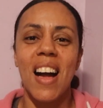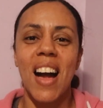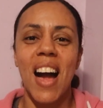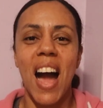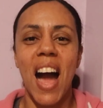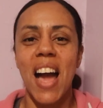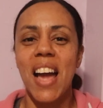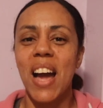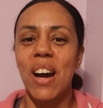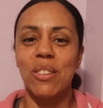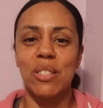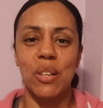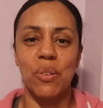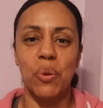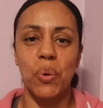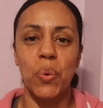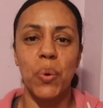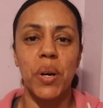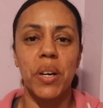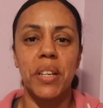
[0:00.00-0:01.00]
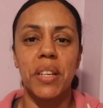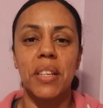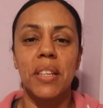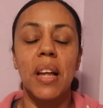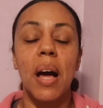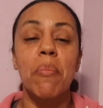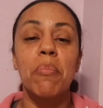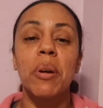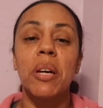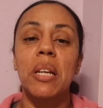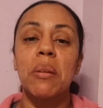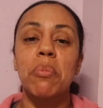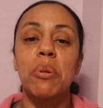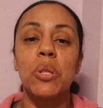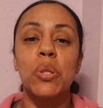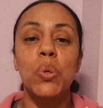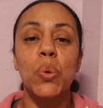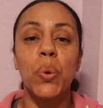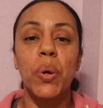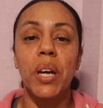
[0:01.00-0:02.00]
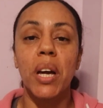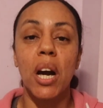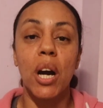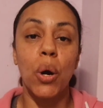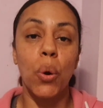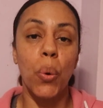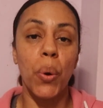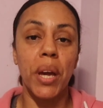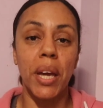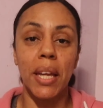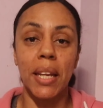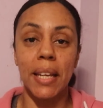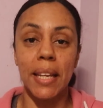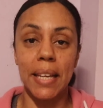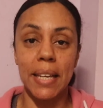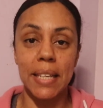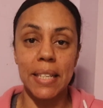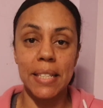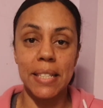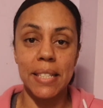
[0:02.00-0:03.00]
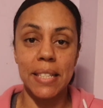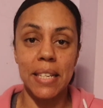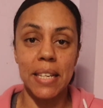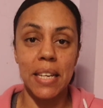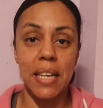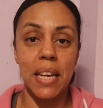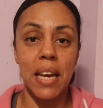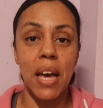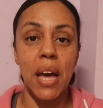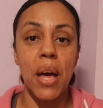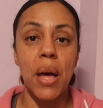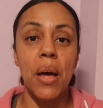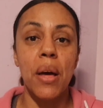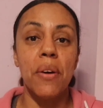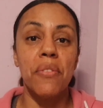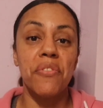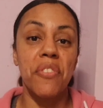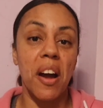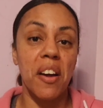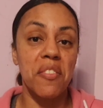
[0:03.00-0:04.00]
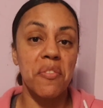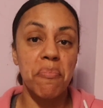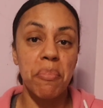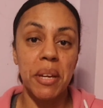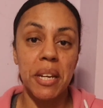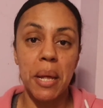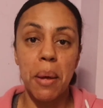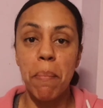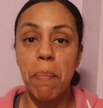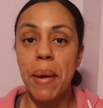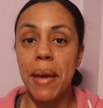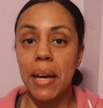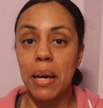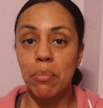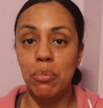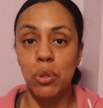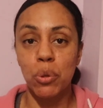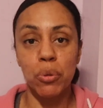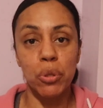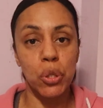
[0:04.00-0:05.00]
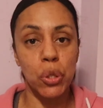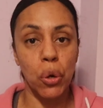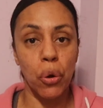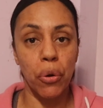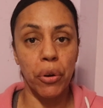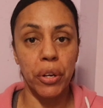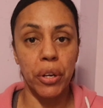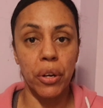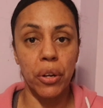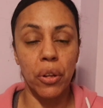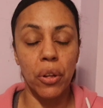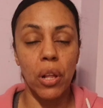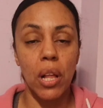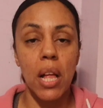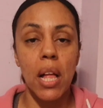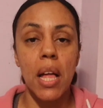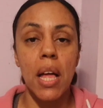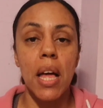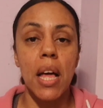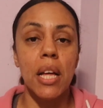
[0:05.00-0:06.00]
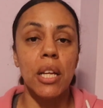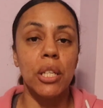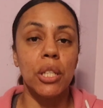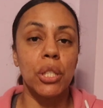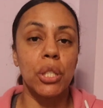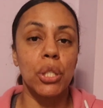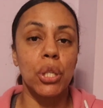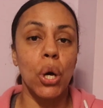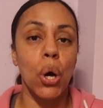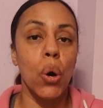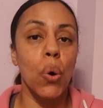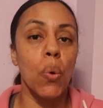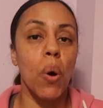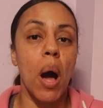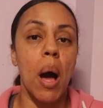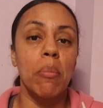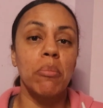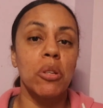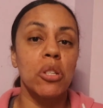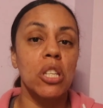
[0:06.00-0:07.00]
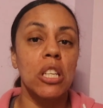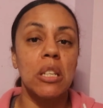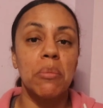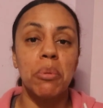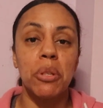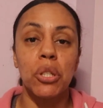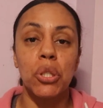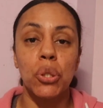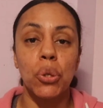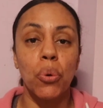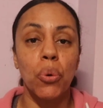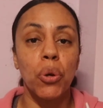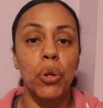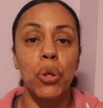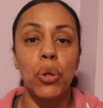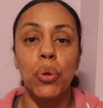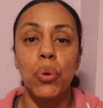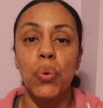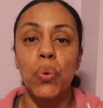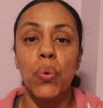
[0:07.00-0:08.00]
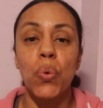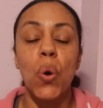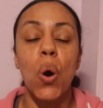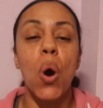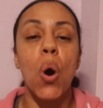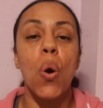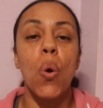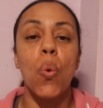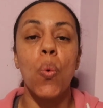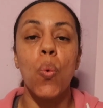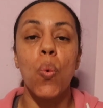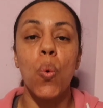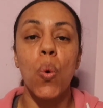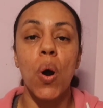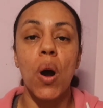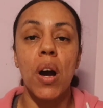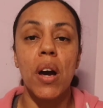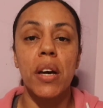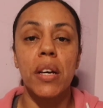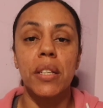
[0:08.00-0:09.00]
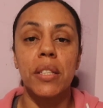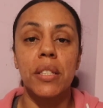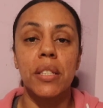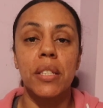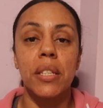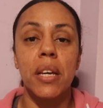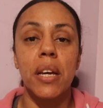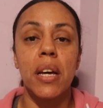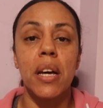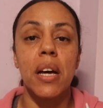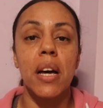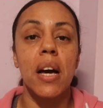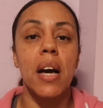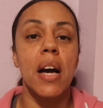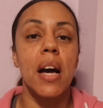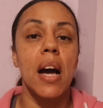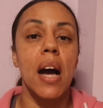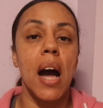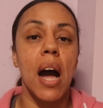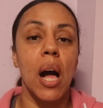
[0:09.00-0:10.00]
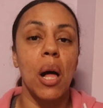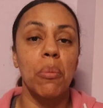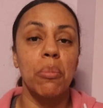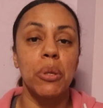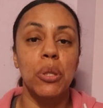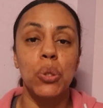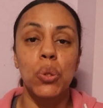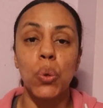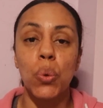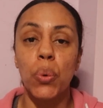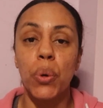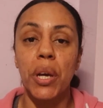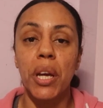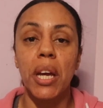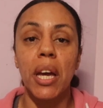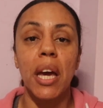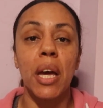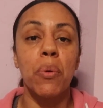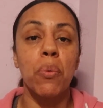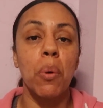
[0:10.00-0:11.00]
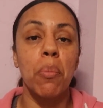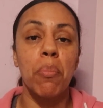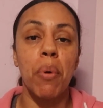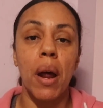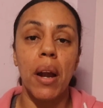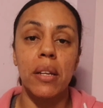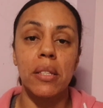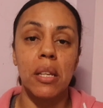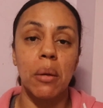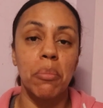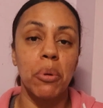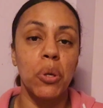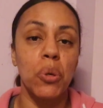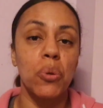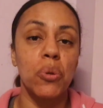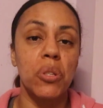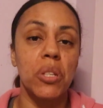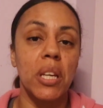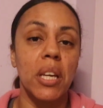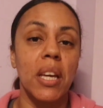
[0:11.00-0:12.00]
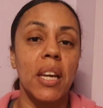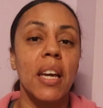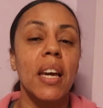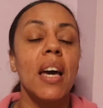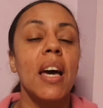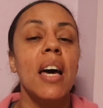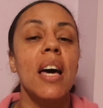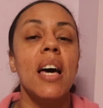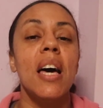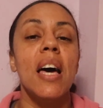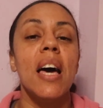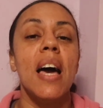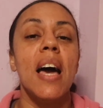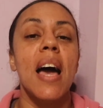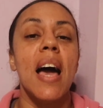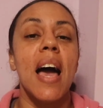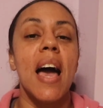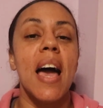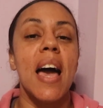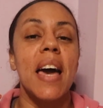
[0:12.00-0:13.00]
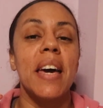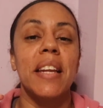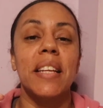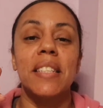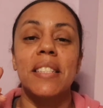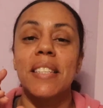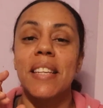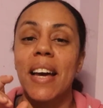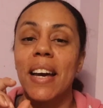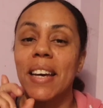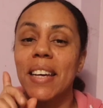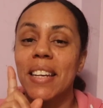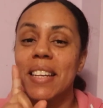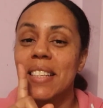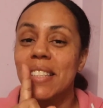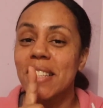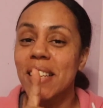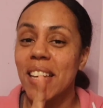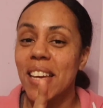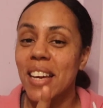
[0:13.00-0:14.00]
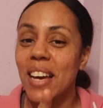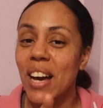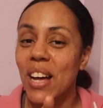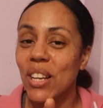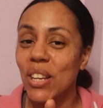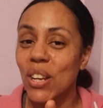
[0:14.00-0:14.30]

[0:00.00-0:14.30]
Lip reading: Hi, how's everyone? I'm gonna be doing a quick and easy 5-minute makeup tutorial. So I'm just gonna be showing you what I'll be doing and what products I'll be using, and it's not gonna take